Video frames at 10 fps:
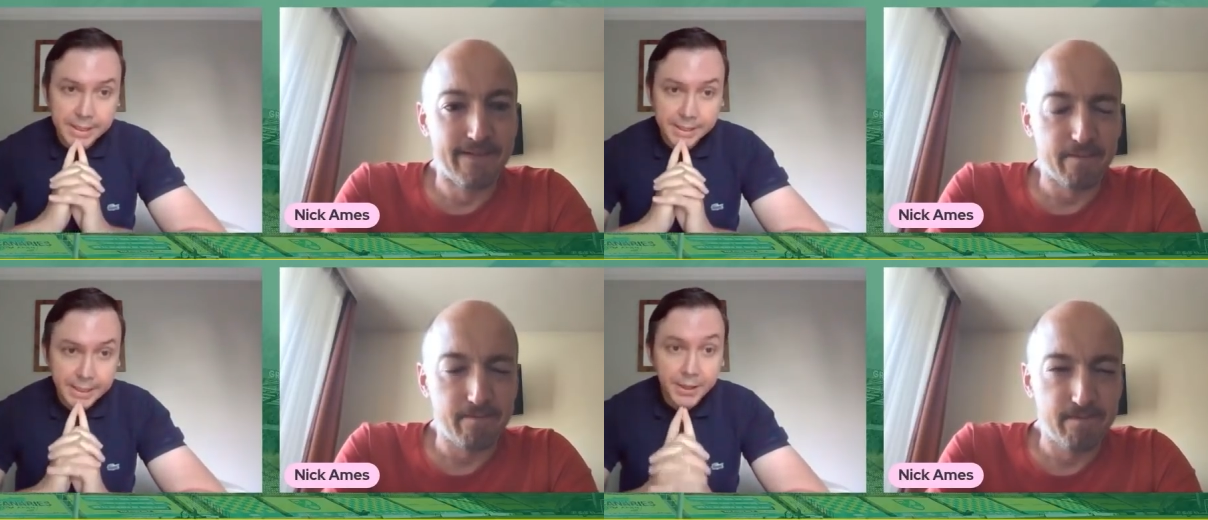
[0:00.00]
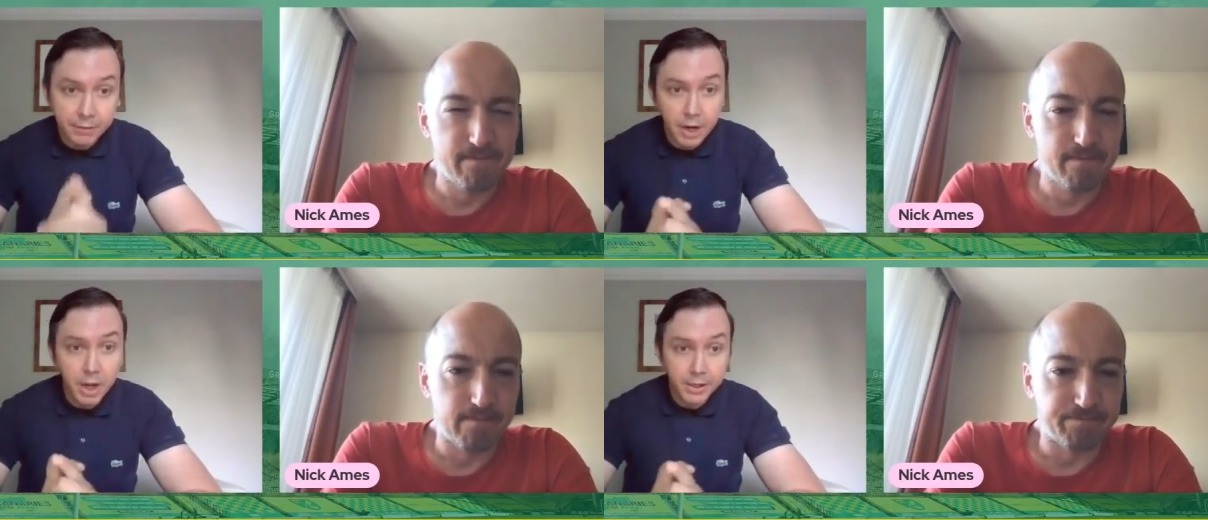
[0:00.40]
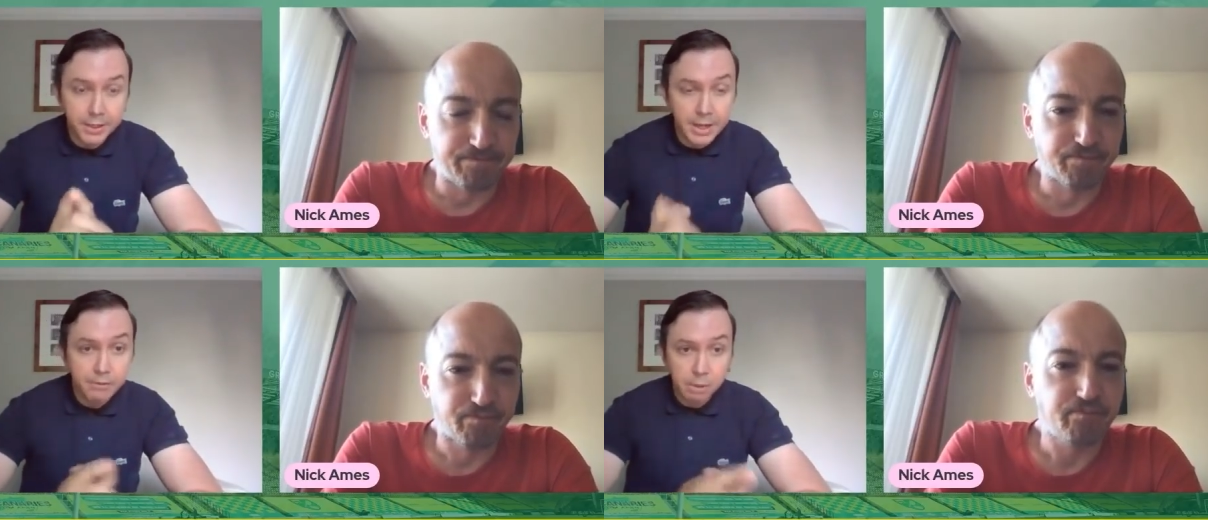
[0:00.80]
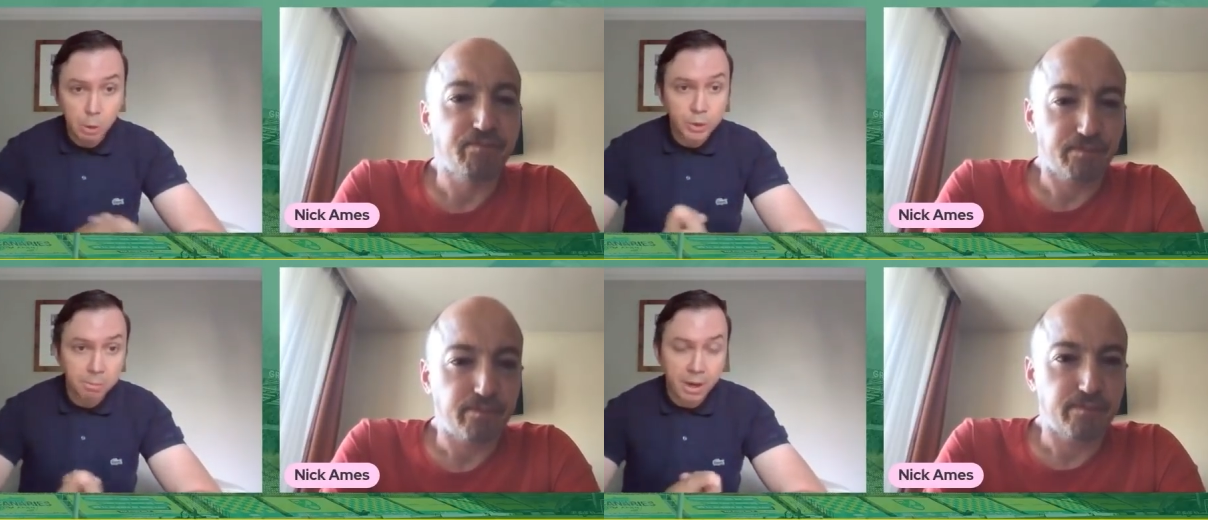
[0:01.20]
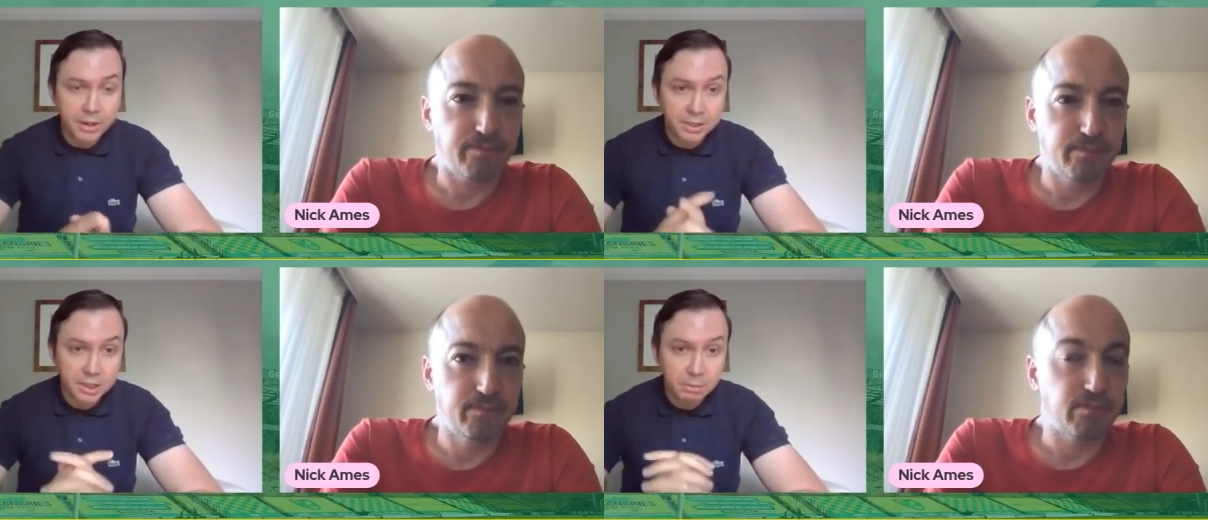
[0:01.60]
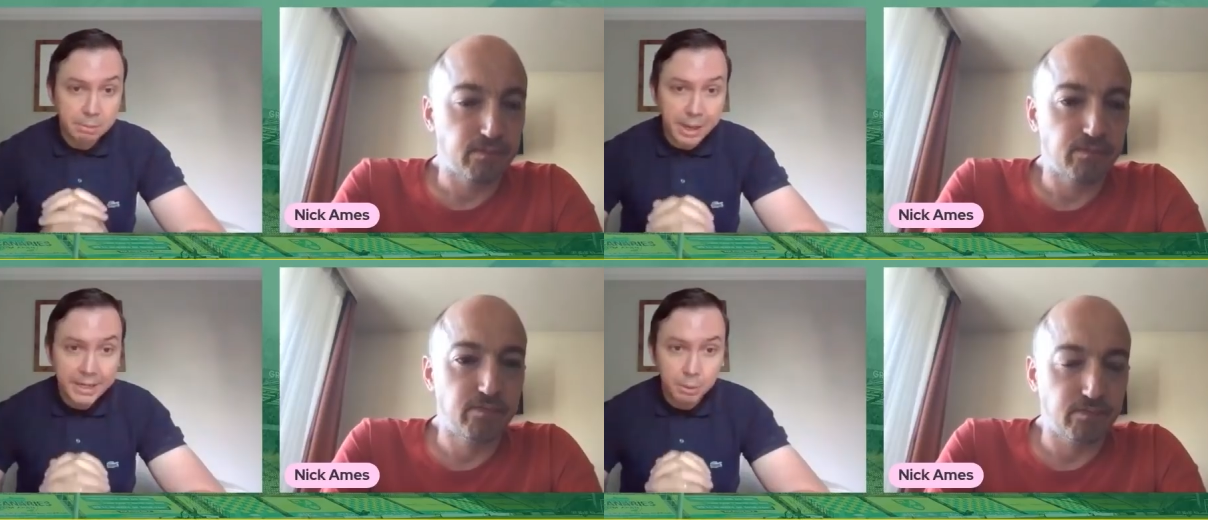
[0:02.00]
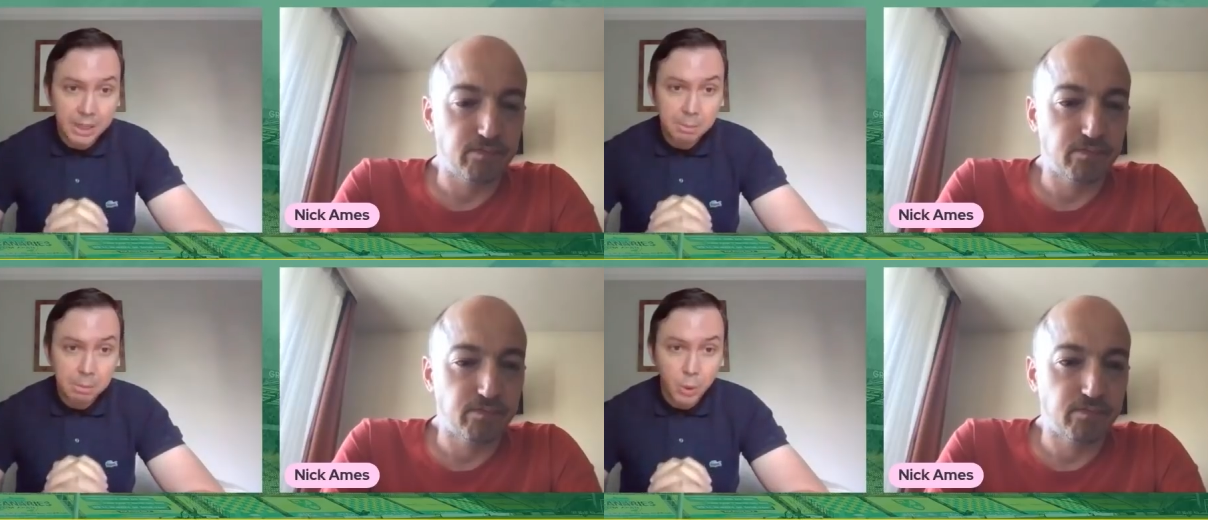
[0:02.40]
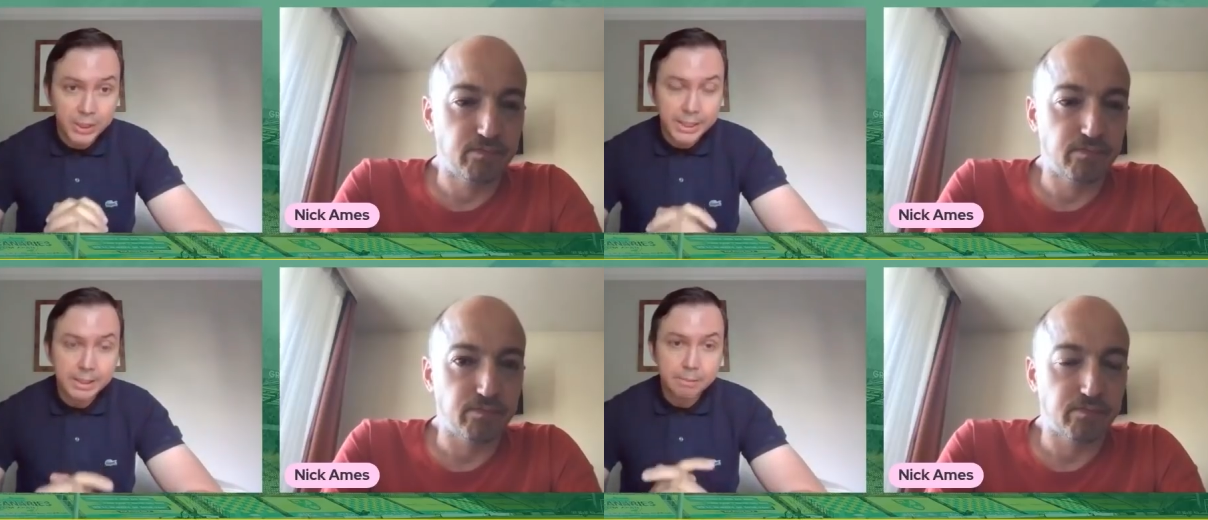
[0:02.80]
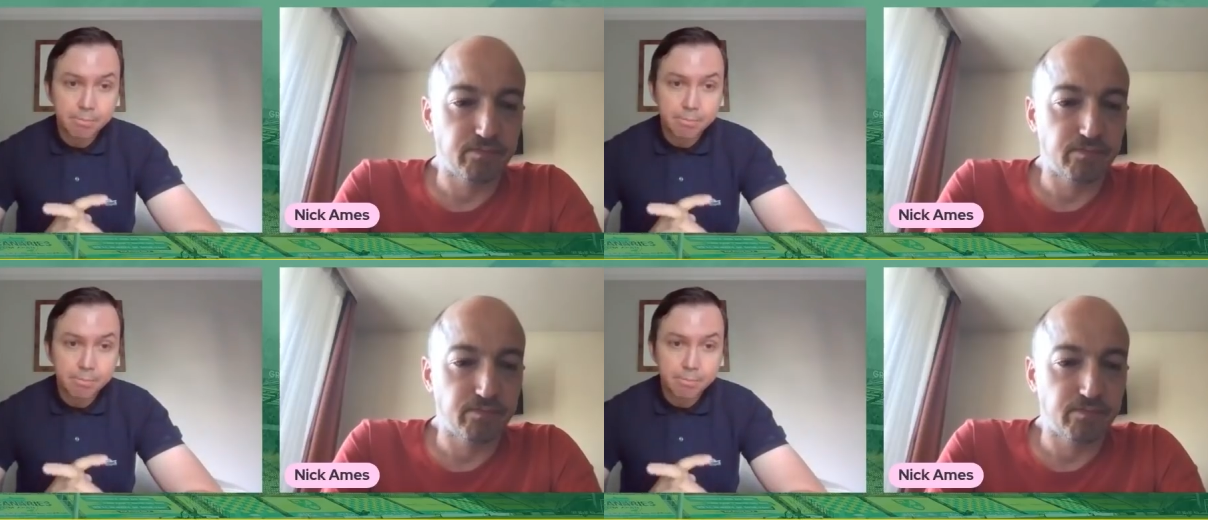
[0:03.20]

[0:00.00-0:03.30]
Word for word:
Speaker 1: Yeah, yeah, there are inevitable comparisons can be made with Emi Buendia,